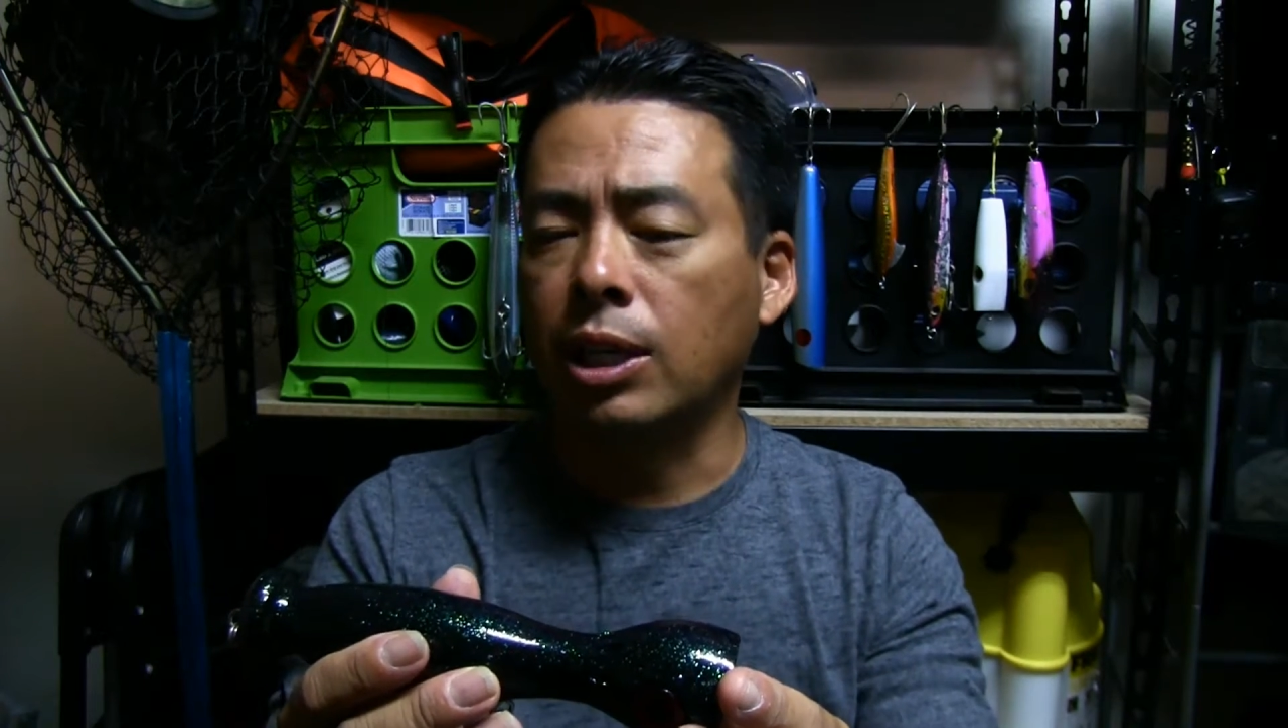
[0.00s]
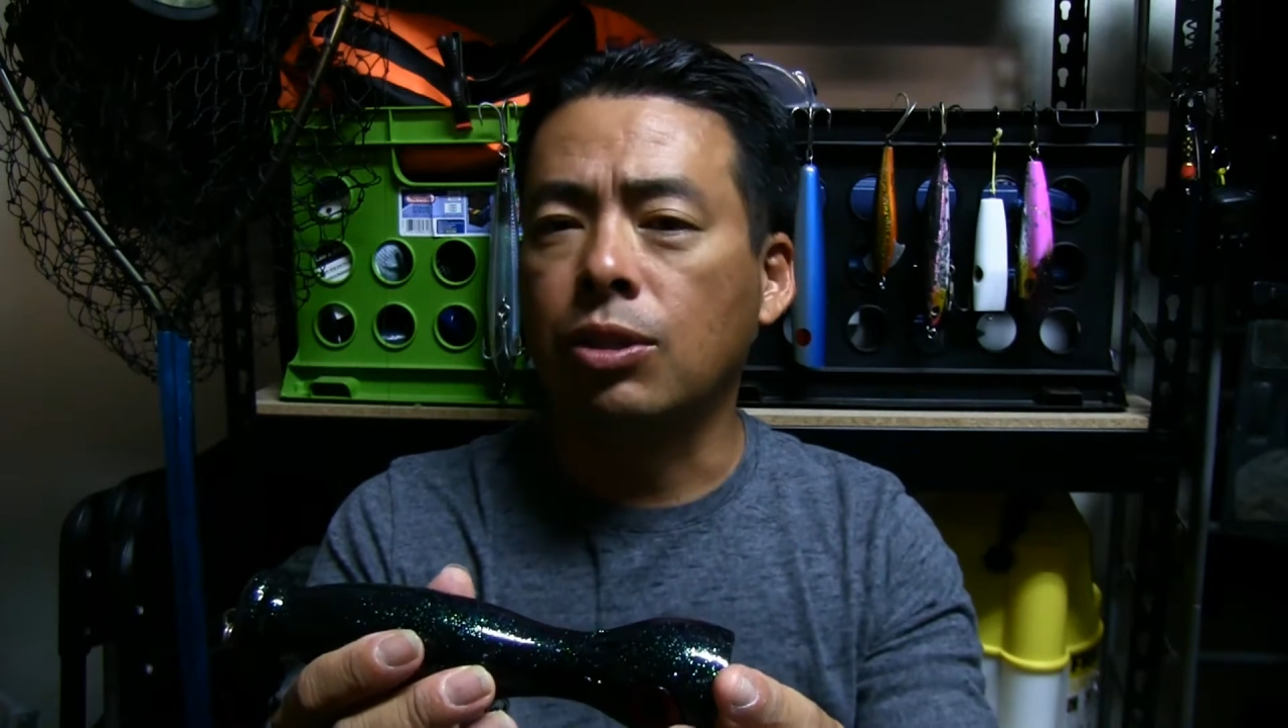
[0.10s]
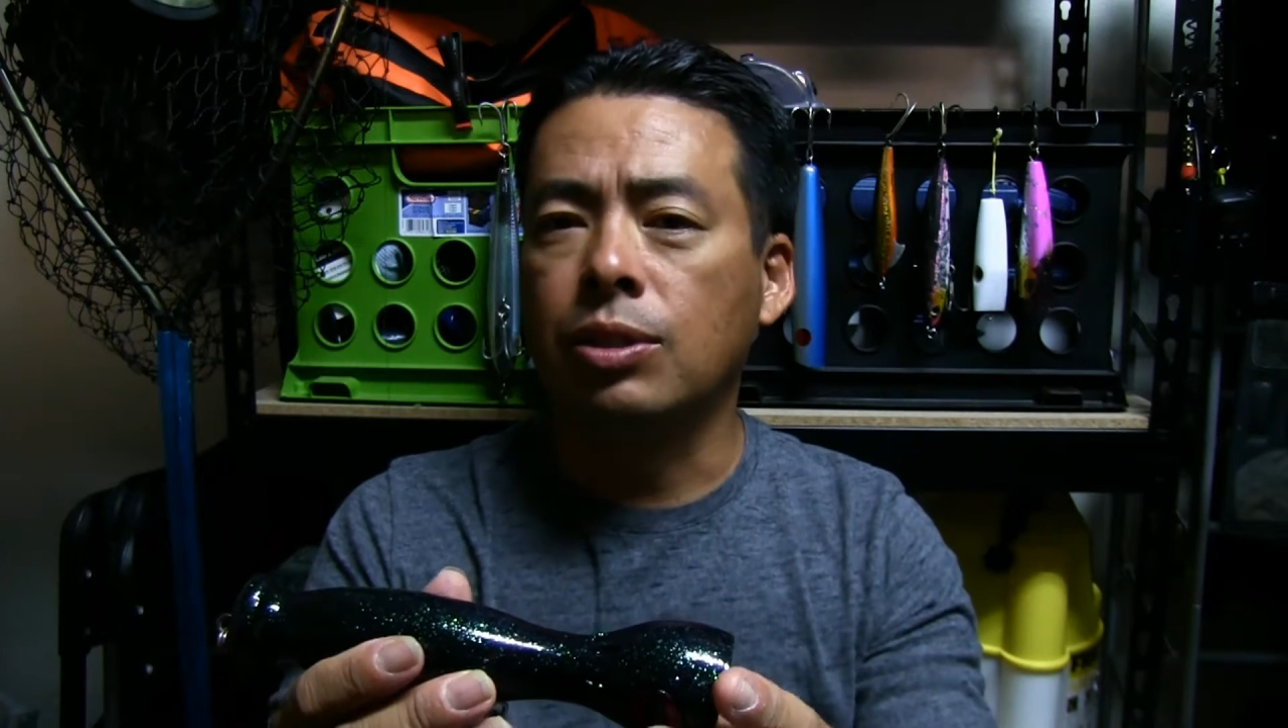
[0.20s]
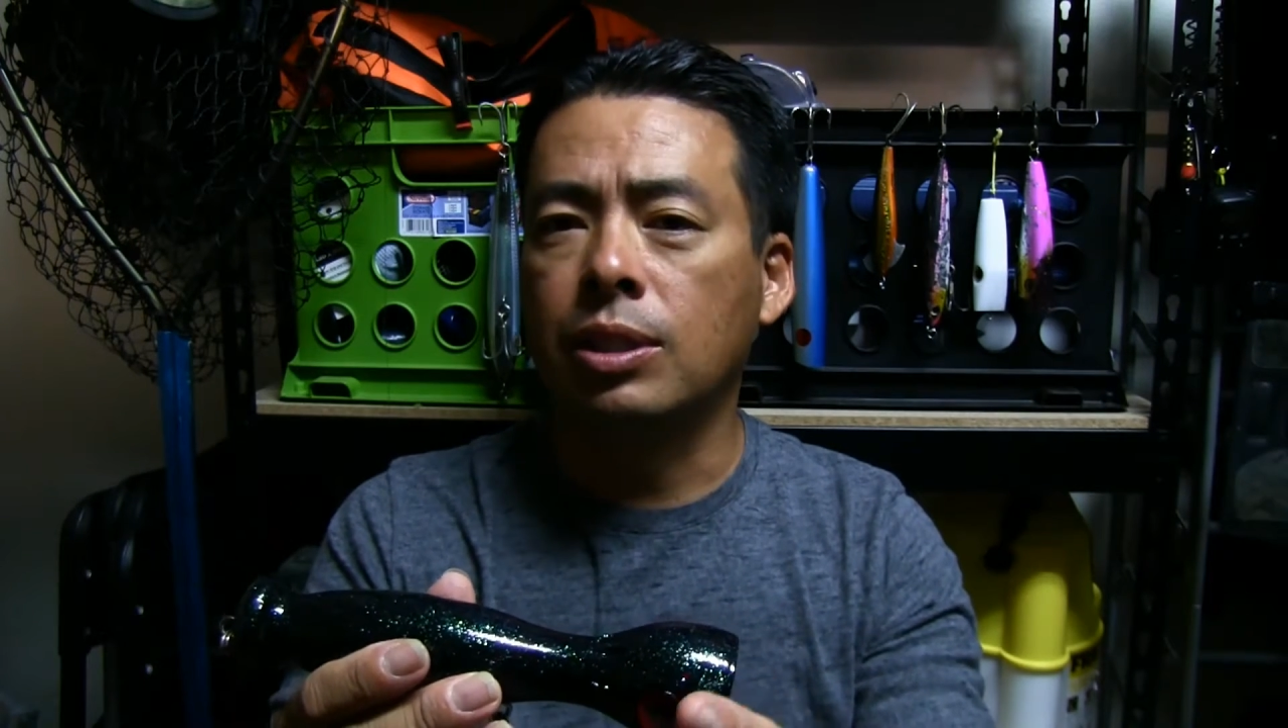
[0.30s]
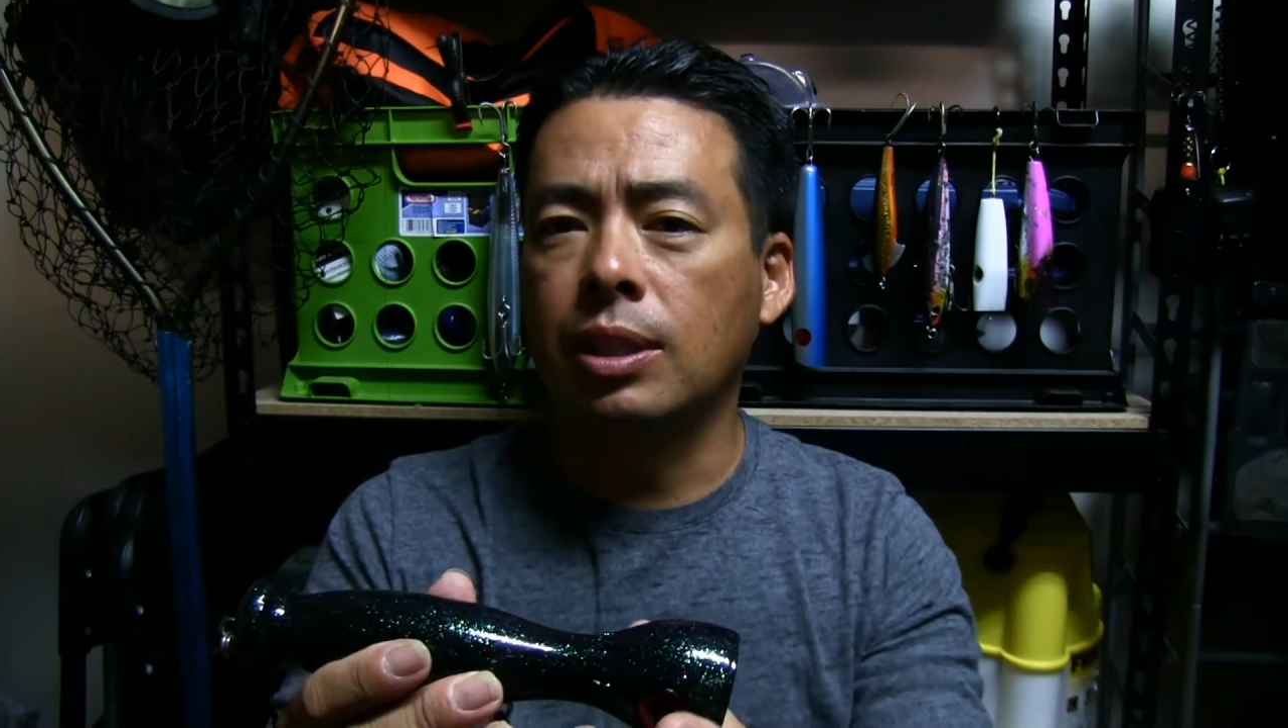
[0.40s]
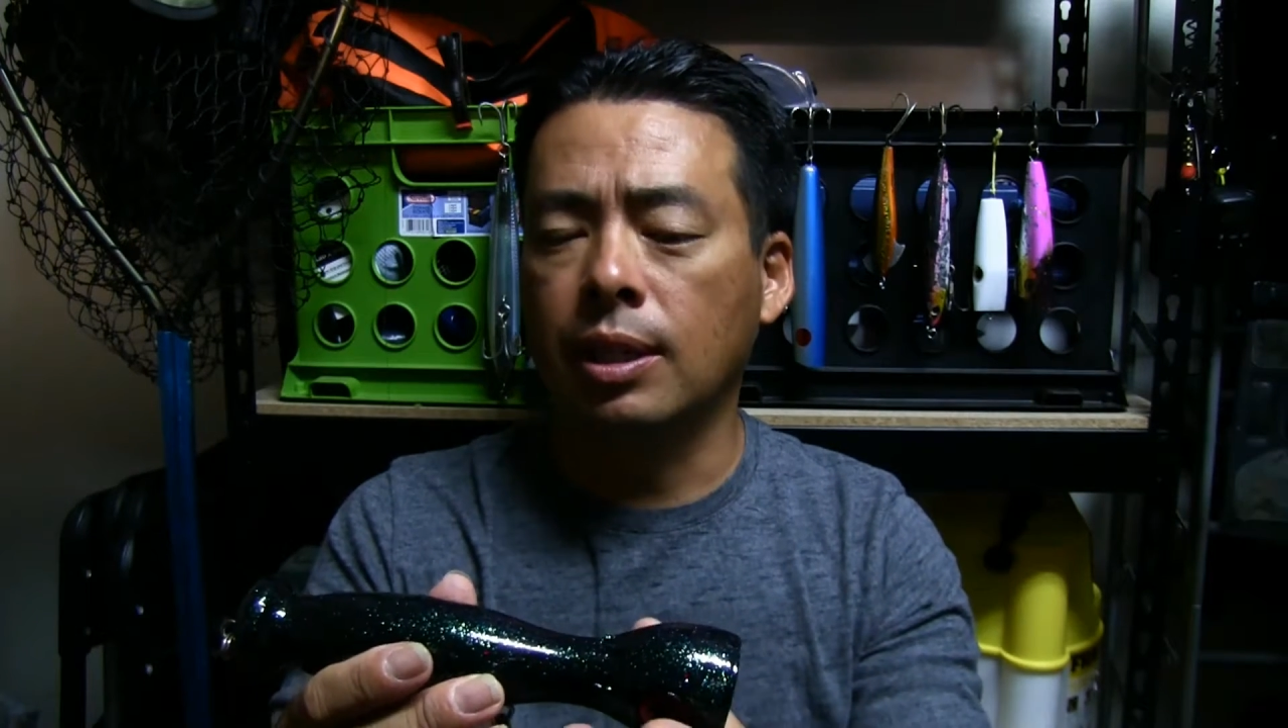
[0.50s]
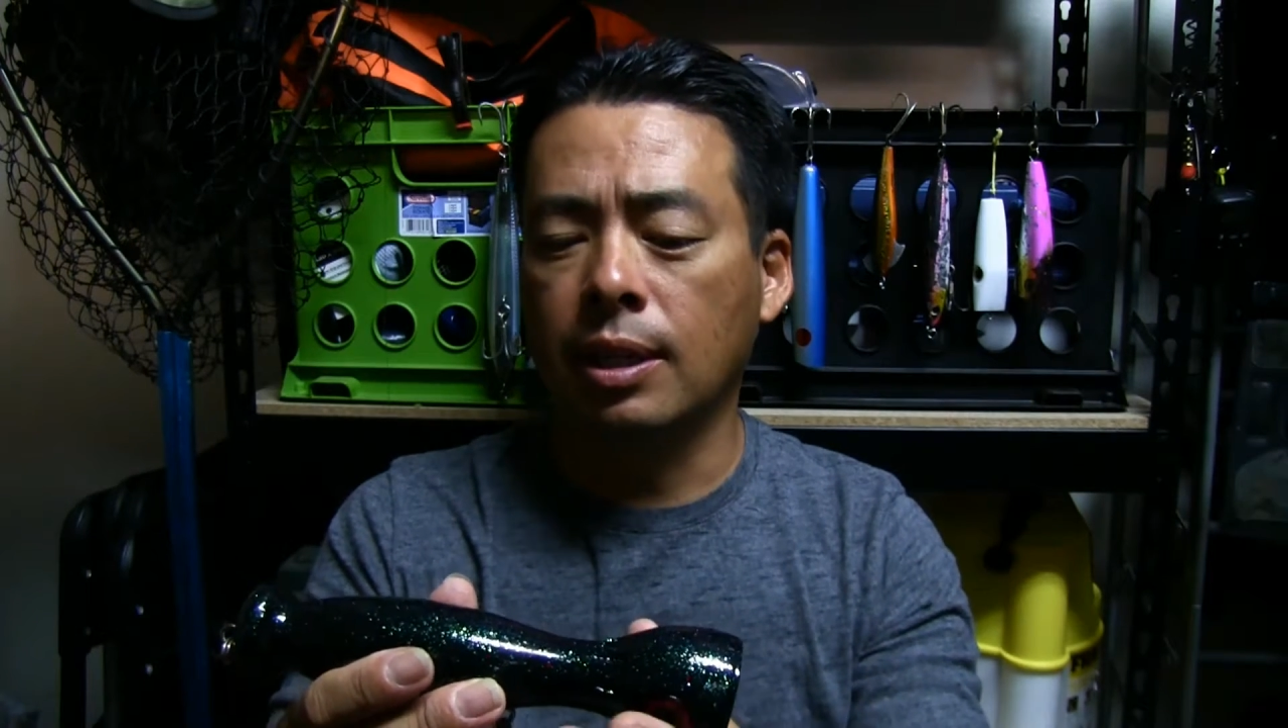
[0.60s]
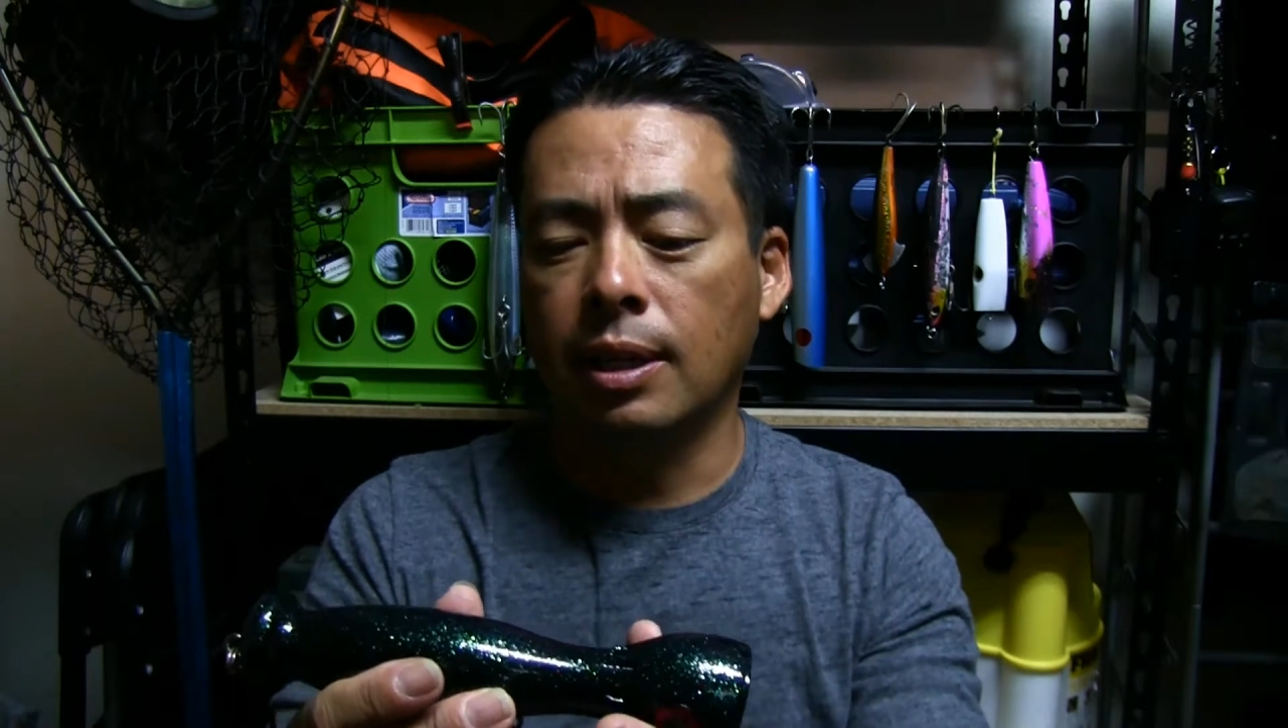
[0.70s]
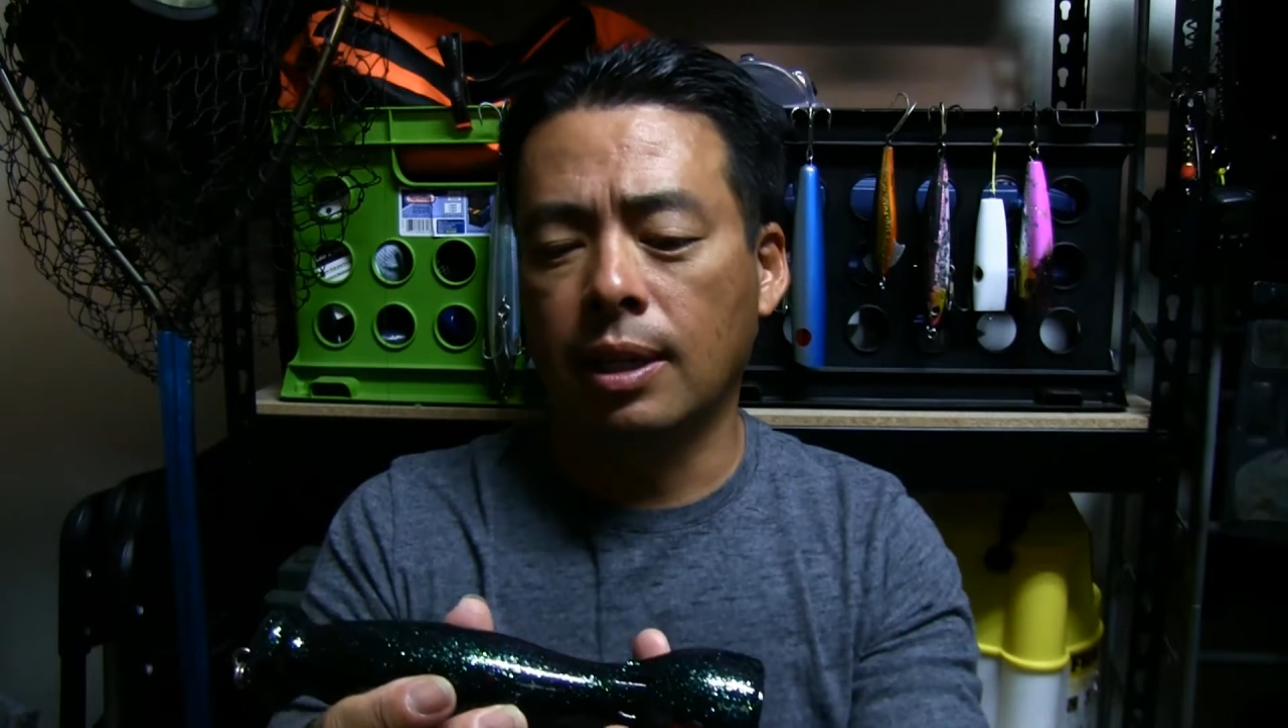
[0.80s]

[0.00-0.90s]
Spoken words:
of interesting.